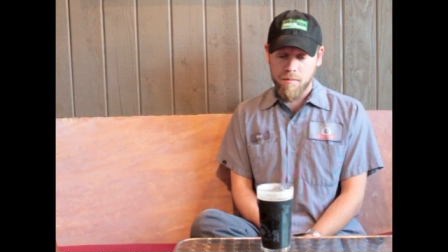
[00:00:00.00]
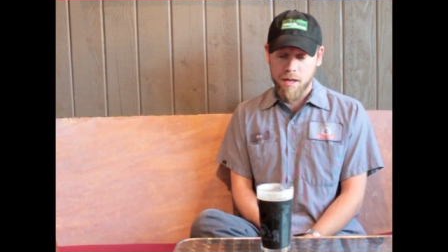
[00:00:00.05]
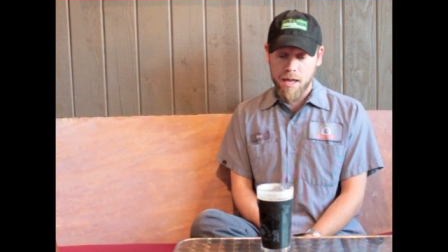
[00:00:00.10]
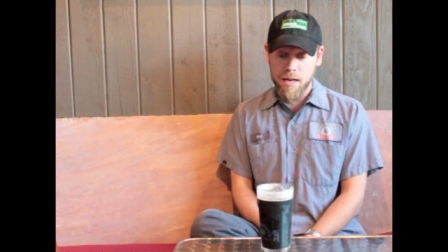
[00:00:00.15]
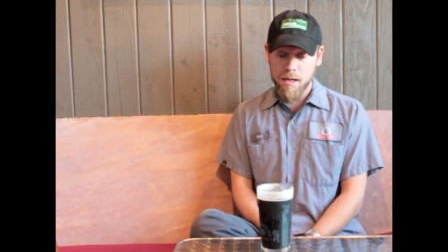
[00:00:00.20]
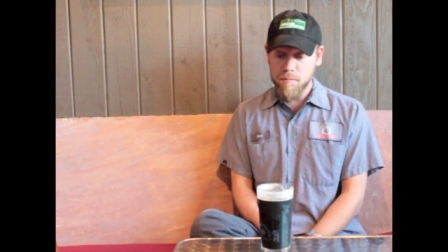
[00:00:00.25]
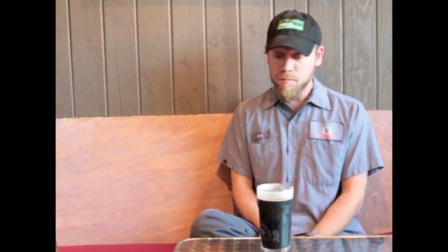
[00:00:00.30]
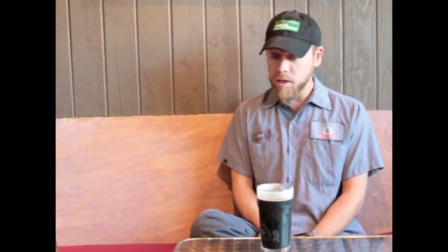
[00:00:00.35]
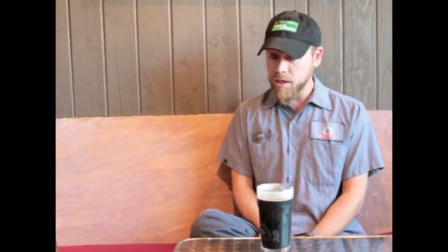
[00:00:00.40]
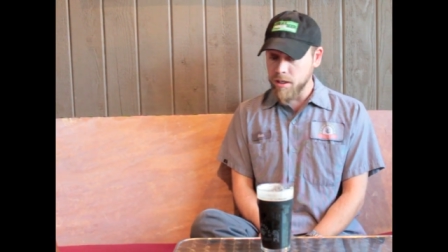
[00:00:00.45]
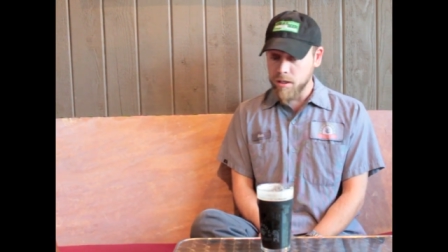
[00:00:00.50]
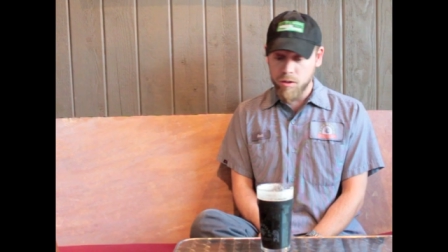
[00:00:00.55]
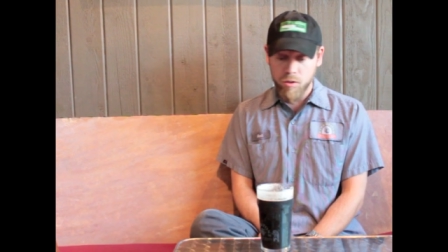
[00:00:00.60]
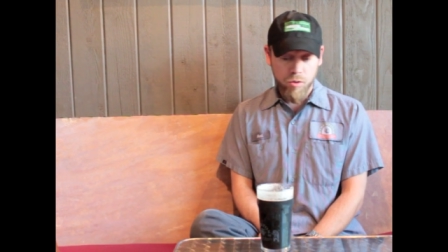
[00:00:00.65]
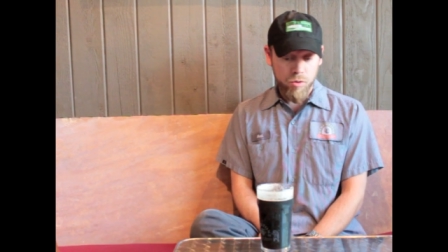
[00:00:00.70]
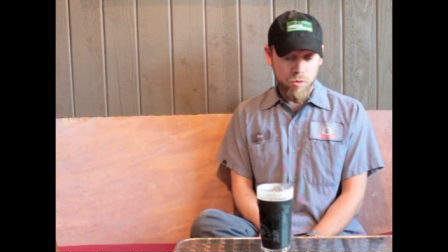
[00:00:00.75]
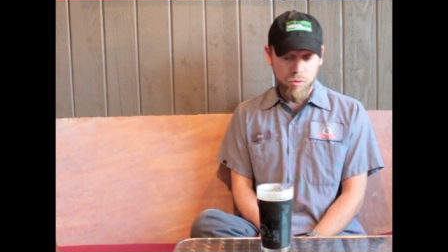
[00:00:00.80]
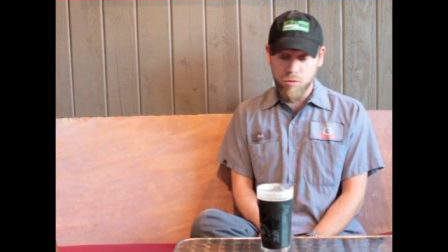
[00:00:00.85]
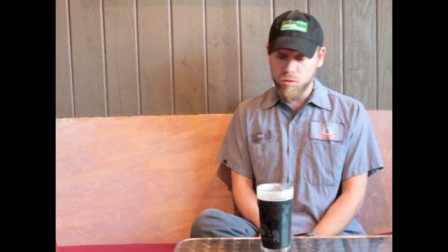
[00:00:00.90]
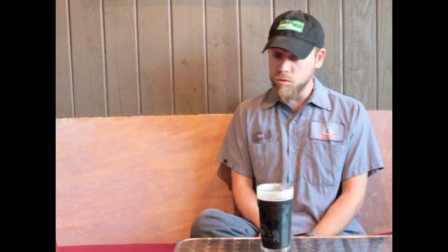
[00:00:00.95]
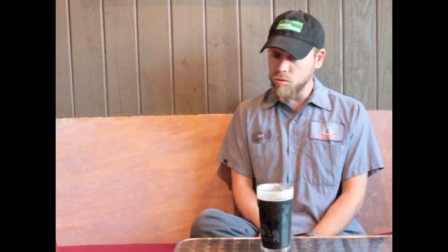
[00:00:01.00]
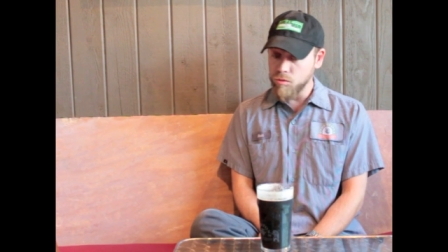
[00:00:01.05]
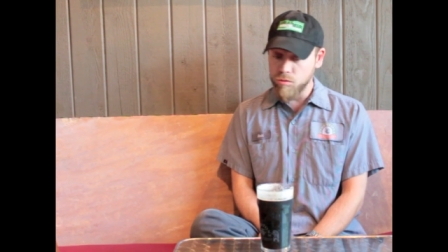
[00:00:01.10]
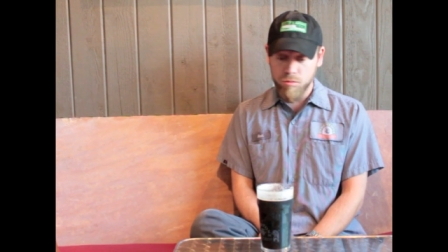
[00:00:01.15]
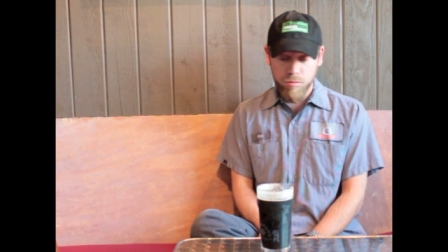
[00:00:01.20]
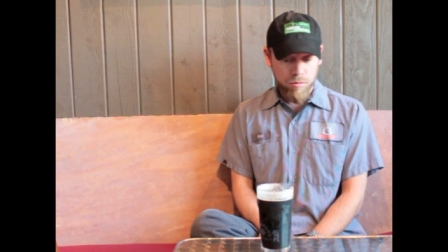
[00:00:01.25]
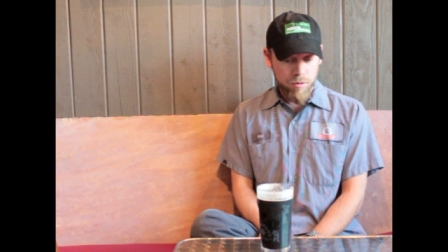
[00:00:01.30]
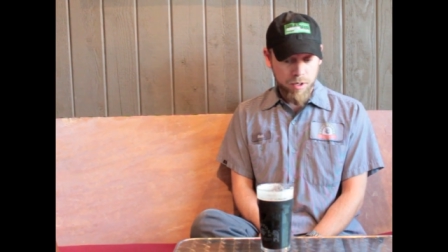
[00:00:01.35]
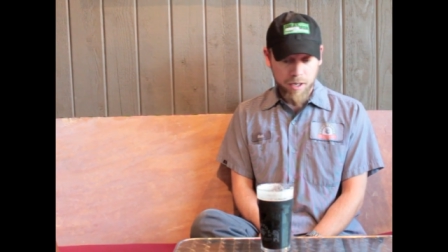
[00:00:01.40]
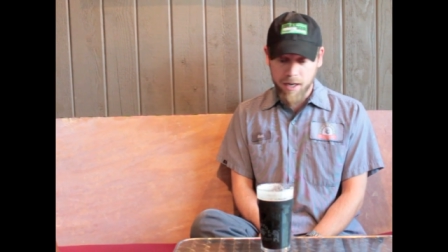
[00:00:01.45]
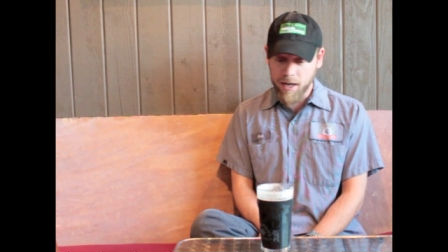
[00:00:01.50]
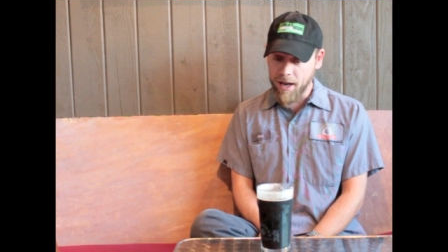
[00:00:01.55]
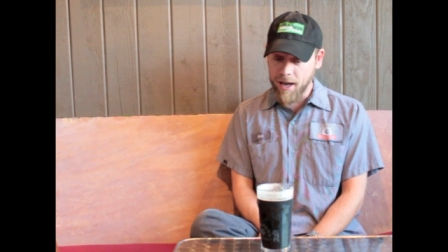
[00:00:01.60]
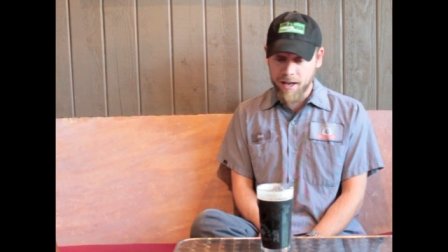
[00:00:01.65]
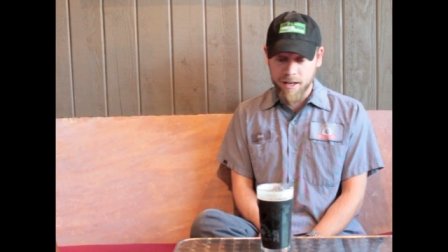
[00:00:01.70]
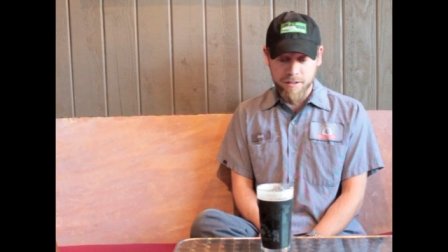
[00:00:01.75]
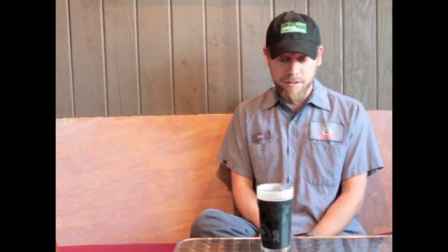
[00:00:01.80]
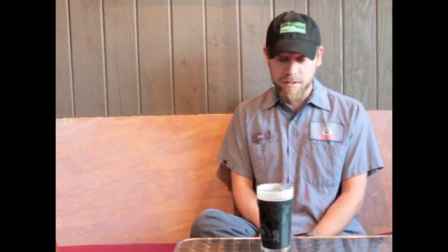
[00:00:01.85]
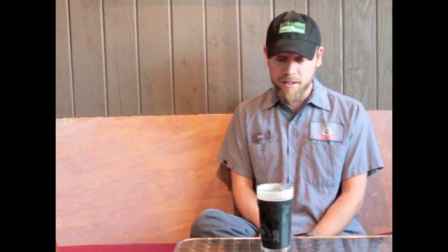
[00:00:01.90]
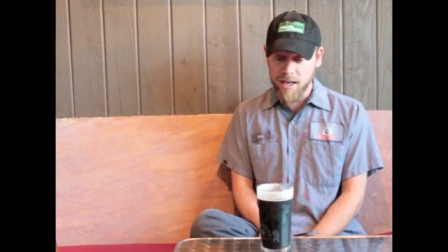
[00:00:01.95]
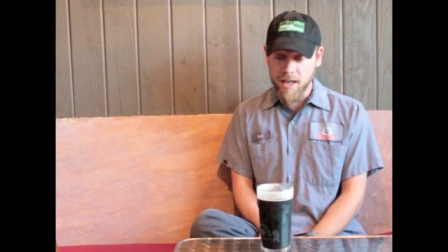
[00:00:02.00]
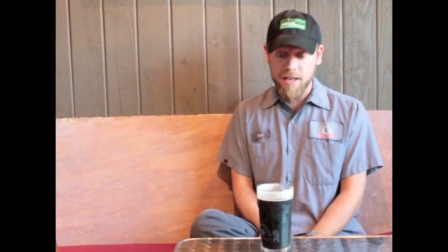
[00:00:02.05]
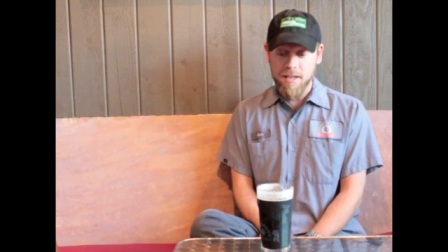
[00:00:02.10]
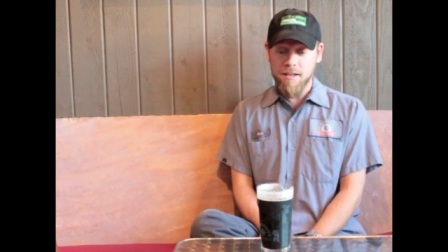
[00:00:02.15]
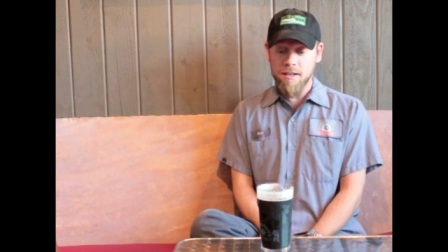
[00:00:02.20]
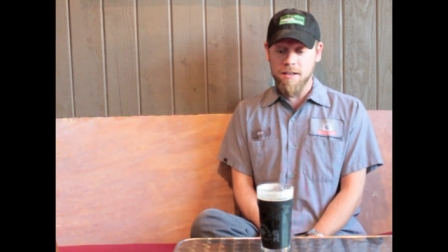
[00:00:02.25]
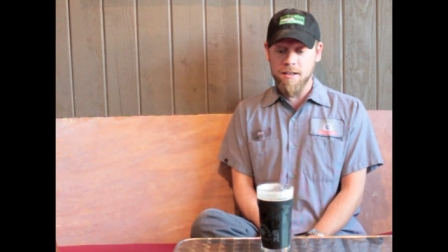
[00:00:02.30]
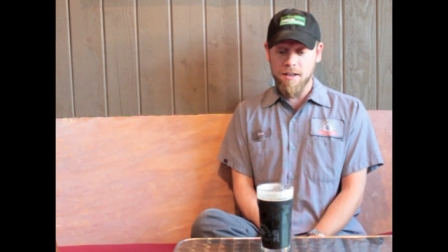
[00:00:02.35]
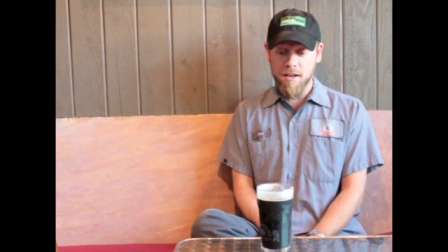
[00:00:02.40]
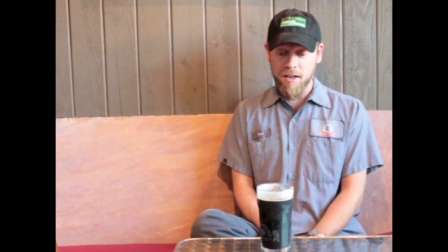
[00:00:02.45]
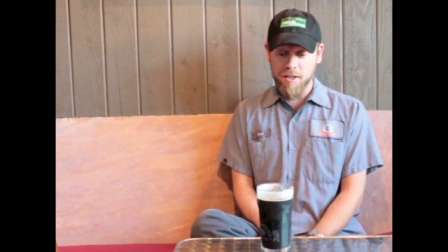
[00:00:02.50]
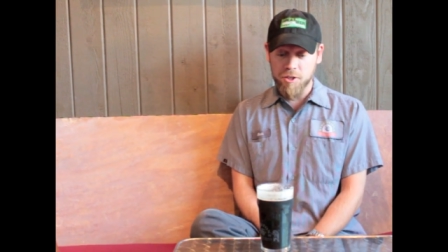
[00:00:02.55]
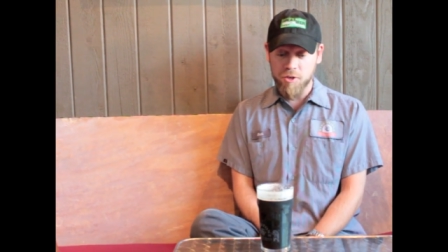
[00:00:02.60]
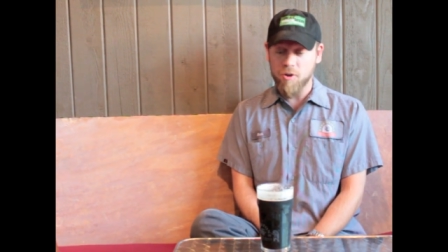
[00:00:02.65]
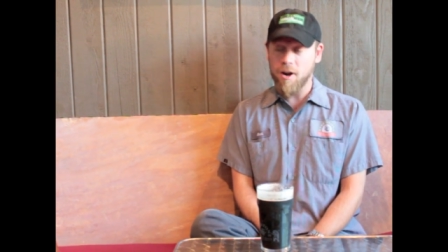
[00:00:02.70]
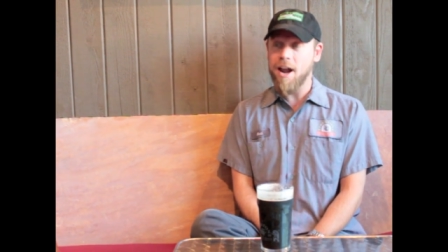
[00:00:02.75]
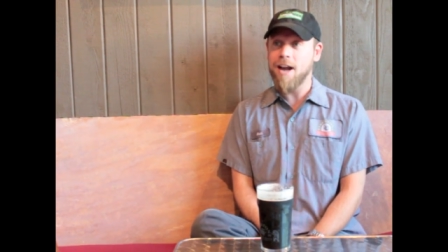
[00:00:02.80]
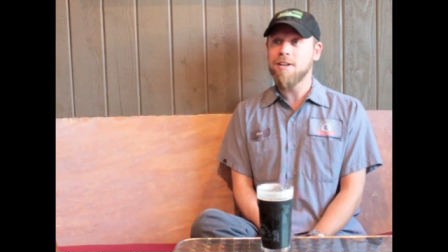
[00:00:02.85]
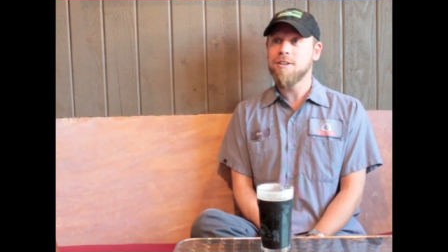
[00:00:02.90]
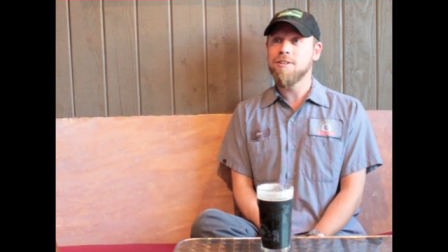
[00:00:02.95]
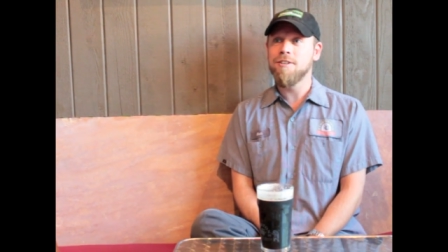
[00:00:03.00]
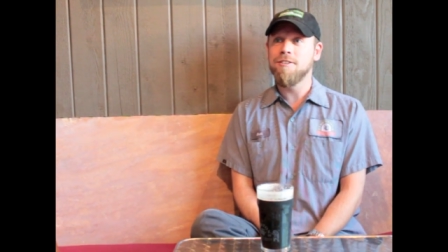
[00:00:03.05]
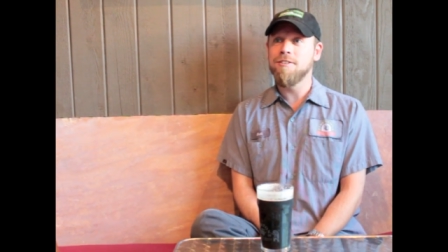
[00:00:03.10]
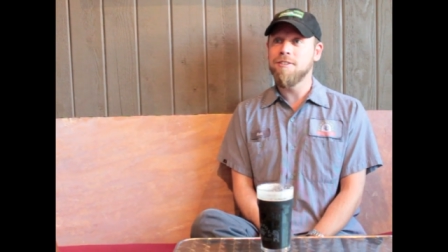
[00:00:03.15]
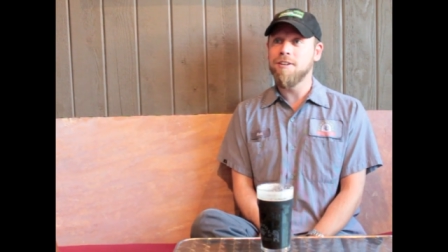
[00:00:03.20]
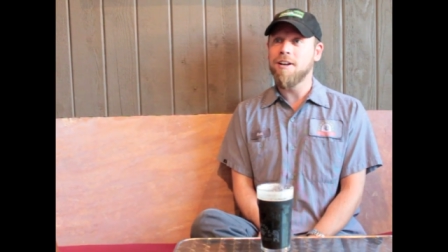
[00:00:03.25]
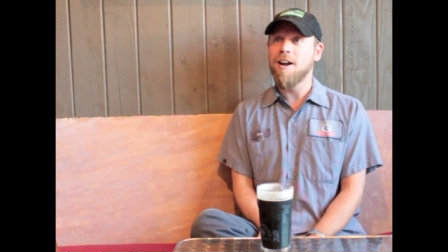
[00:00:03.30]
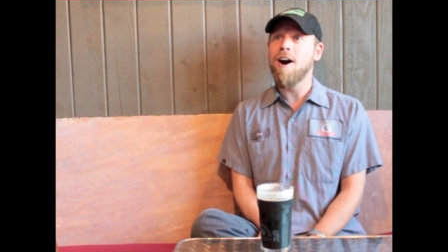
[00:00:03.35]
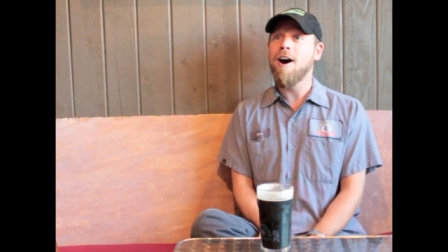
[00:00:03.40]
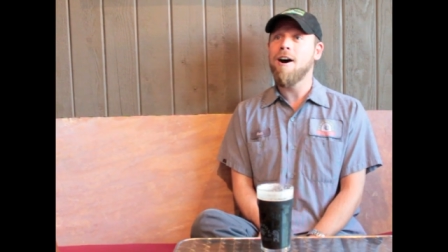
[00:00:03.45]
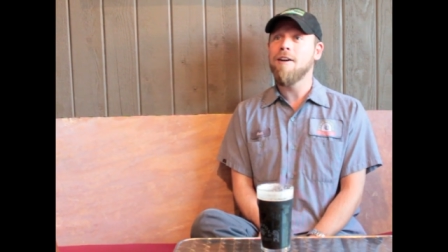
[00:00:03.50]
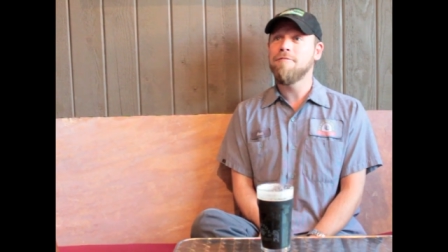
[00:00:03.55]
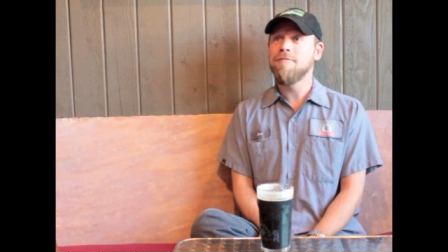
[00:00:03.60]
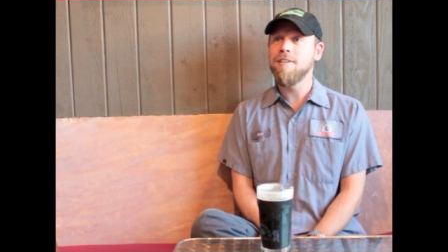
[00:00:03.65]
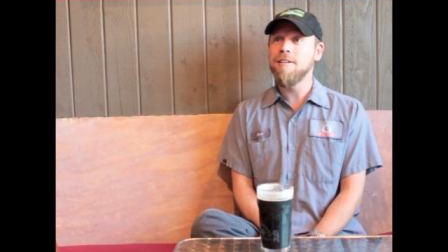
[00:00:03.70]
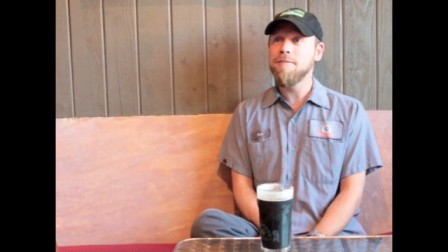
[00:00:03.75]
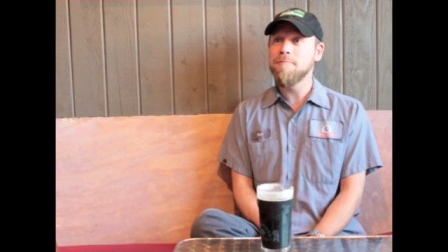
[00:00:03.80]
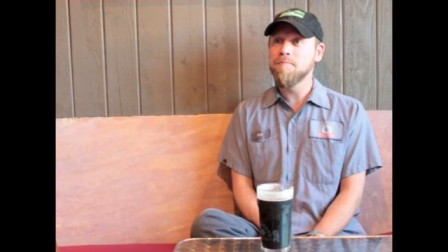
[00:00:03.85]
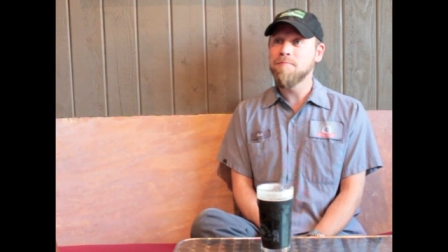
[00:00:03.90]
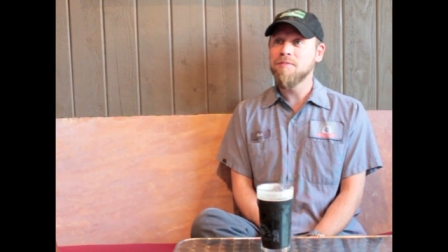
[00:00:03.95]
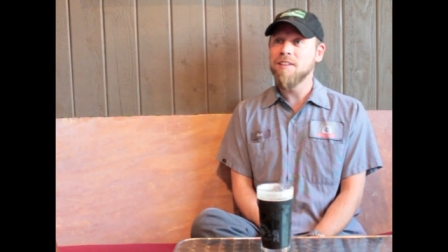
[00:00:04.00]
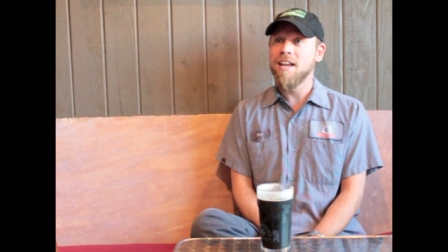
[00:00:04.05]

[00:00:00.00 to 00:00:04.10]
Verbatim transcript: anybody who has any attraction to coffee,